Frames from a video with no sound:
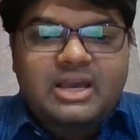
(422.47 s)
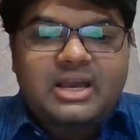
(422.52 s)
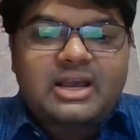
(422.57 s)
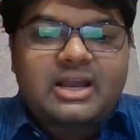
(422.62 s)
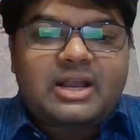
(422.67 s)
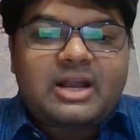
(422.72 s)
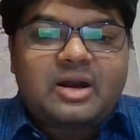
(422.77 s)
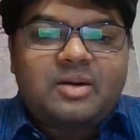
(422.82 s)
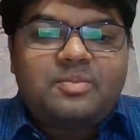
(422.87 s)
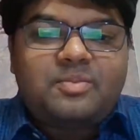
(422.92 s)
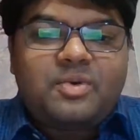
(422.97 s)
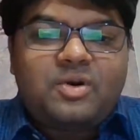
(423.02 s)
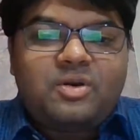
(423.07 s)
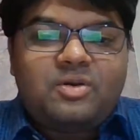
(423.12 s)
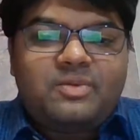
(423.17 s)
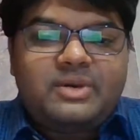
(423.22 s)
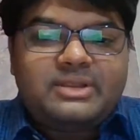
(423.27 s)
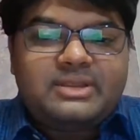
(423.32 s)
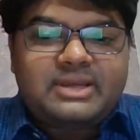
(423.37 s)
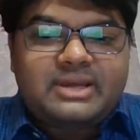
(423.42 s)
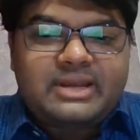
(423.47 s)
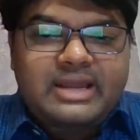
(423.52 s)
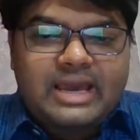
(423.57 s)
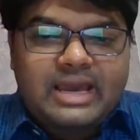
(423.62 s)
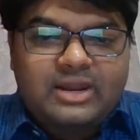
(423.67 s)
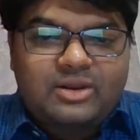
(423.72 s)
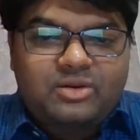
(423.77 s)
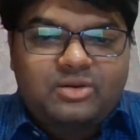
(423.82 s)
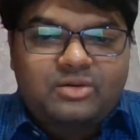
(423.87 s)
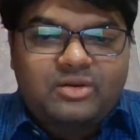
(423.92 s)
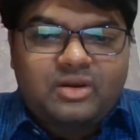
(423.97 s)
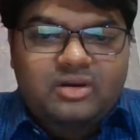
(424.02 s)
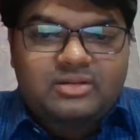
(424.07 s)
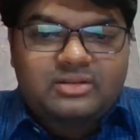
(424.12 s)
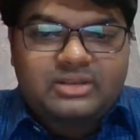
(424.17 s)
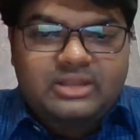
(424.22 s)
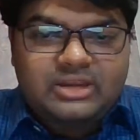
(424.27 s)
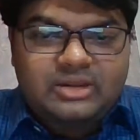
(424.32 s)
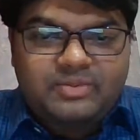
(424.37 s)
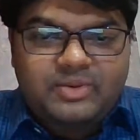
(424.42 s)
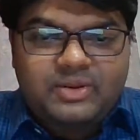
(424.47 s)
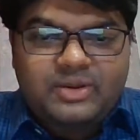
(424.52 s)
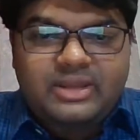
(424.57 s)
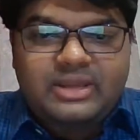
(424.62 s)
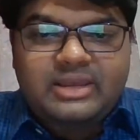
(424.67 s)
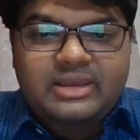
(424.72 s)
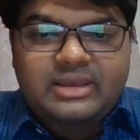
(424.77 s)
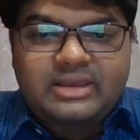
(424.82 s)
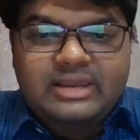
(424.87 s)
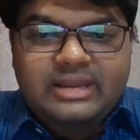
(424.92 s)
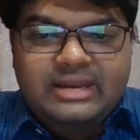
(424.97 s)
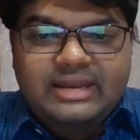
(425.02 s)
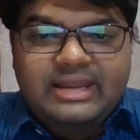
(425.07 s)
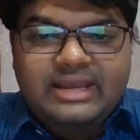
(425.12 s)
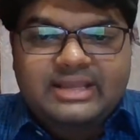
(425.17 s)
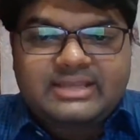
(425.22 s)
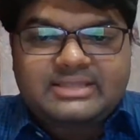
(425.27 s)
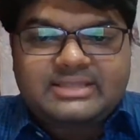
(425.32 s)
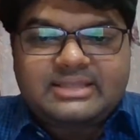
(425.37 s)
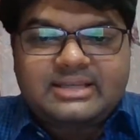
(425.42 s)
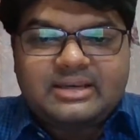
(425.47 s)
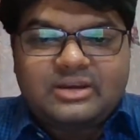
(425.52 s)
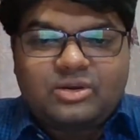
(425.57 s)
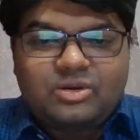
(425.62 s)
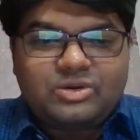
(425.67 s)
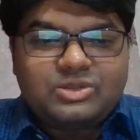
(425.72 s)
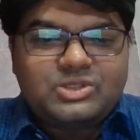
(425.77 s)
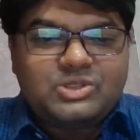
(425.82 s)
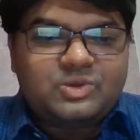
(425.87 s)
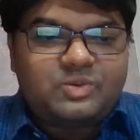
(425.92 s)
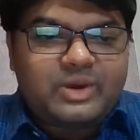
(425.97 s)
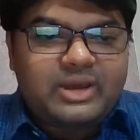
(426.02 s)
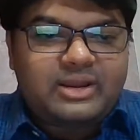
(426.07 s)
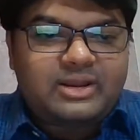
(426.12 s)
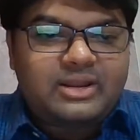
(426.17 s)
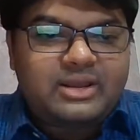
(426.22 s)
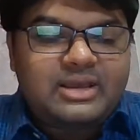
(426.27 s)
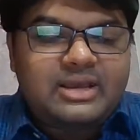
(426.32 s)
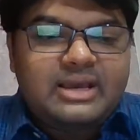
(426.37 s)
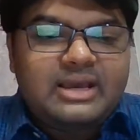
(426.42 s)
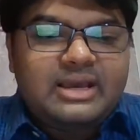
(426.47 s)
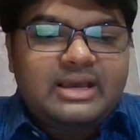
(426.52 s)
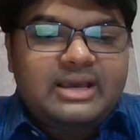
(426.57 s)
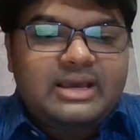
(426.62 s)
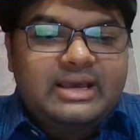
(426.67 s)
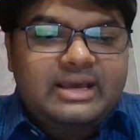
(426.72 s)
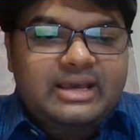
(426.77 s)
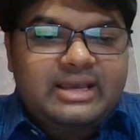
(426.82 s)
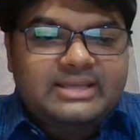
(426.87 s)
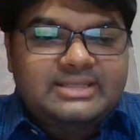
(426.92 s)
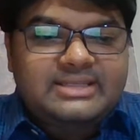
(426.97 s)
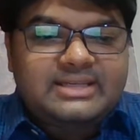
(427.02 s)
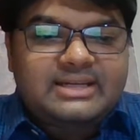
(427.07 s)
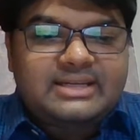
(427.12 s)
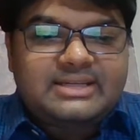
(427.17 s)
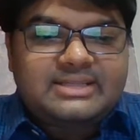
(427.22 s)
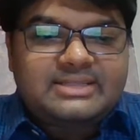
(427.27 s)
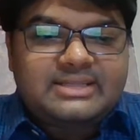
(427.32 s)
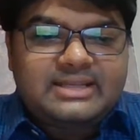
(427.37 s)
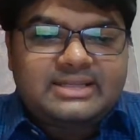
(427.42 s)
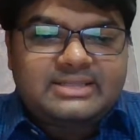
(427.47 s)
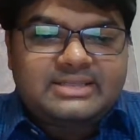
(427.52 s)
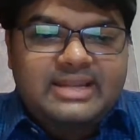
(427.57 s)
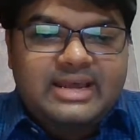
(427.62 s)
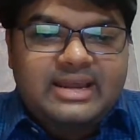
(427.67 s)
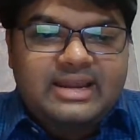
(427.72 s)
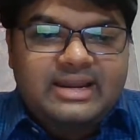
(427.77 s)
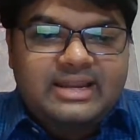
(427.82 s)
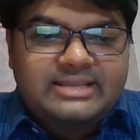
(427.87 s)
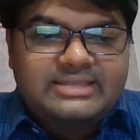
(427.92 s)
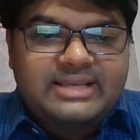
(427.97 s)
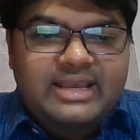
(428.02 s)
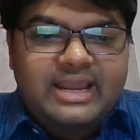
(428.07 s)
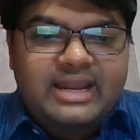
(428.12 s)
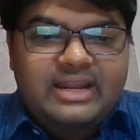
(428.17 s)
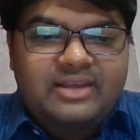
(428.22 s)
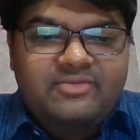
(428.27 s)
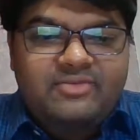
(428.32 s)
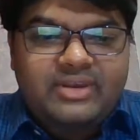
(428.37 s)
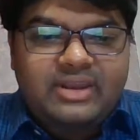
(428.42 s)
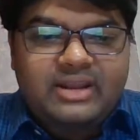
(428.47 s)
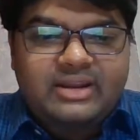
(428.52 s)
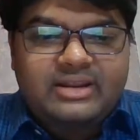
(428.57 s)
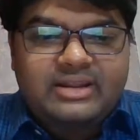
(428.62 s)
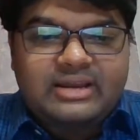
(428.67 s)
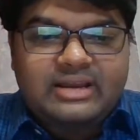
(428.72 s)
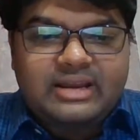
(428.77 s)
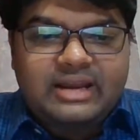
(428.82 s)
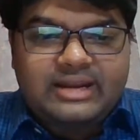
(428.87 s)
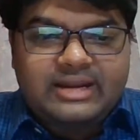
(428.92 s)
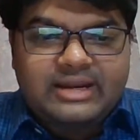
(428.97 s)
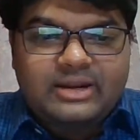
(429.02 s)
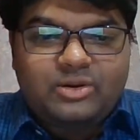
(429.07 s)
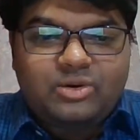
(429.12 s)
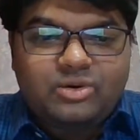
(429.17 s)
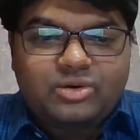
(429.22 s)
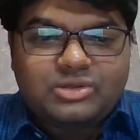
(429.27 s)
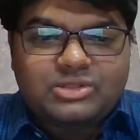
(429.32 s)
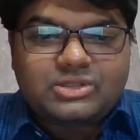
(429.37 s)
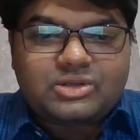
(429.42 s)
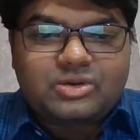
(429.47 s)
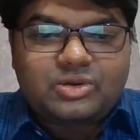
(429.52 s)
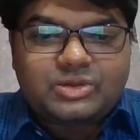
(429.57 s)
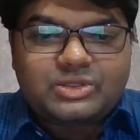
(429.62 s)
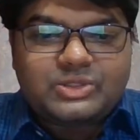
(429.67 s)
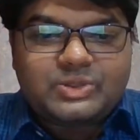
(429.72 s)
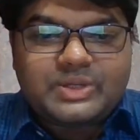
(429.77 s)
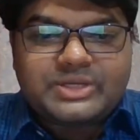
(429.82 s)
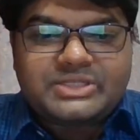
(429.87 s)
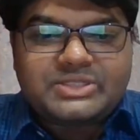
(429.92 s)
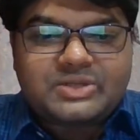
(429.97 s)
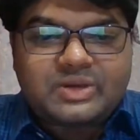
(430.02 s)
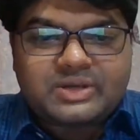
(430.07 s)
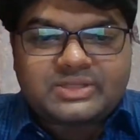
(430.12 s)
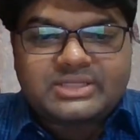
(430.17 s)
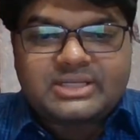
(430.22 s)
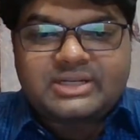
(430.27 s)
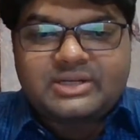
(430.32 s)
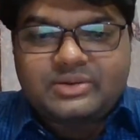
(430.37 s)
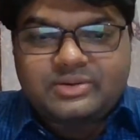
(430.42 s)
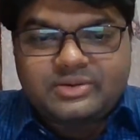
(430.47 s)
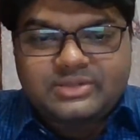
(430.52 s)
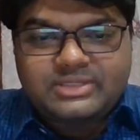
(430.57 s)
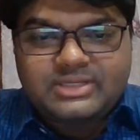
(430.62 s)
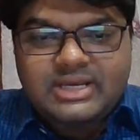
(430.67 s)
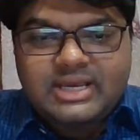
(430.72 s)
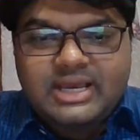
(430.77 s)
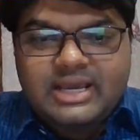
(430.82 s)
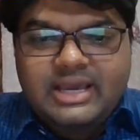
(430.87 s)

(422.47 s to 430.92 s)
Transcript: A compound with a narrow therapeutic index close to 1 exerts its desired effect at a dose close to its toxic dose.